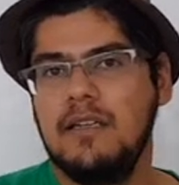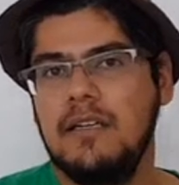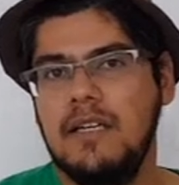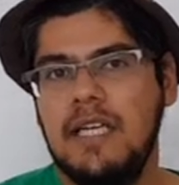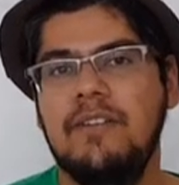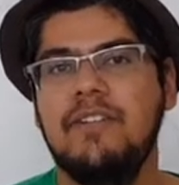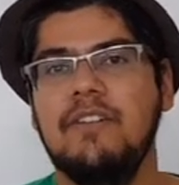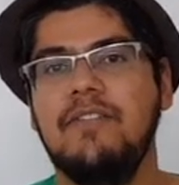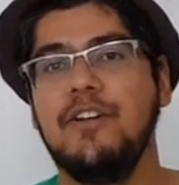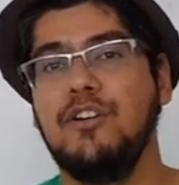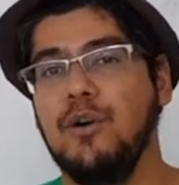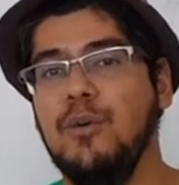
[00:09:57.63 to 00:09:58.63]
even if
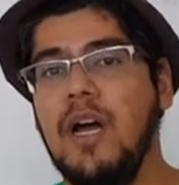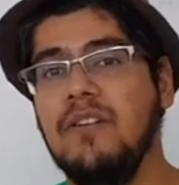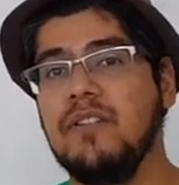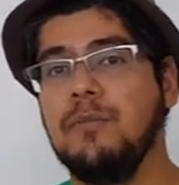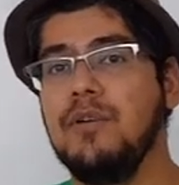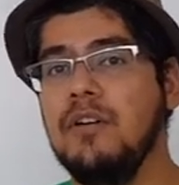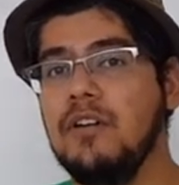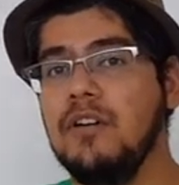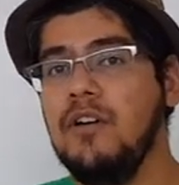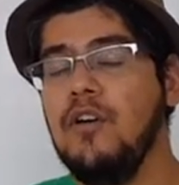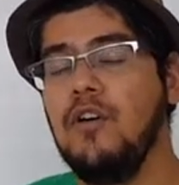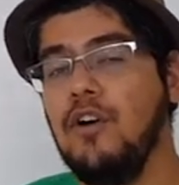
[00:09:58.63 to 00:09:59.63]
you don't have the
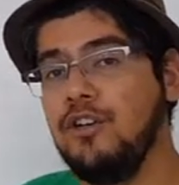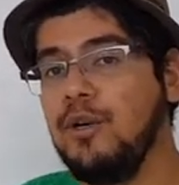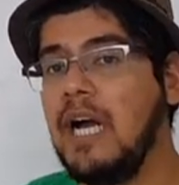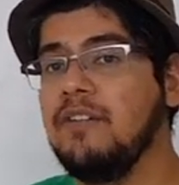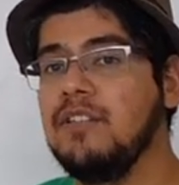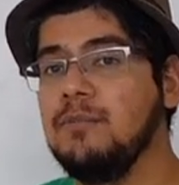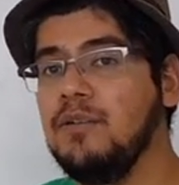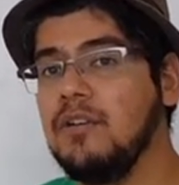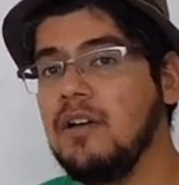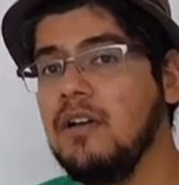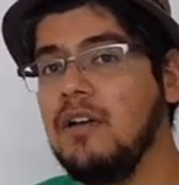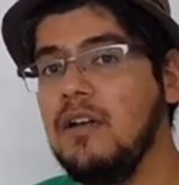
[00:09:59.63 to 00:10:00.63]
book, or you have the
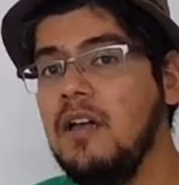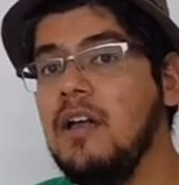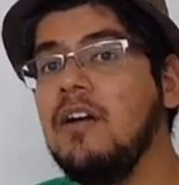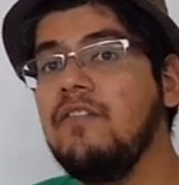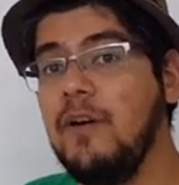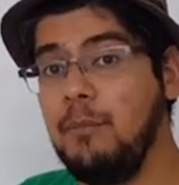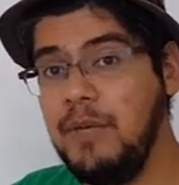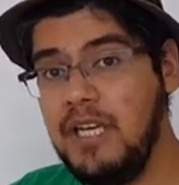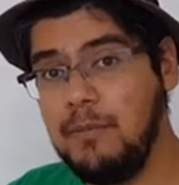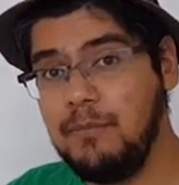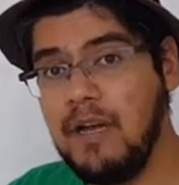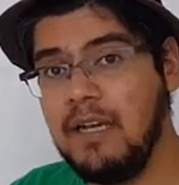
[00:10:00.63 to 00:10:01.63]
book, for
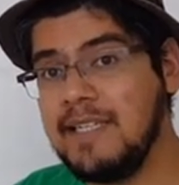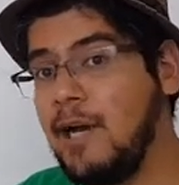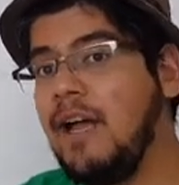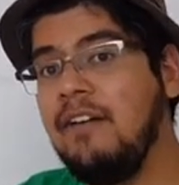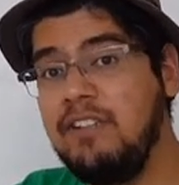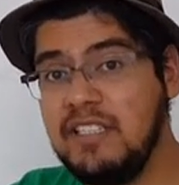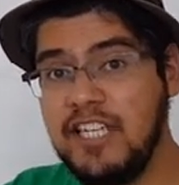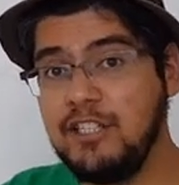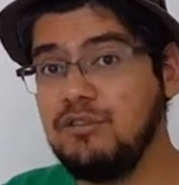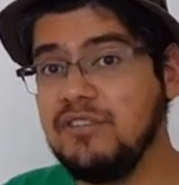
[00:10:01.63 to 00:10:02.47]
me, now every teacher is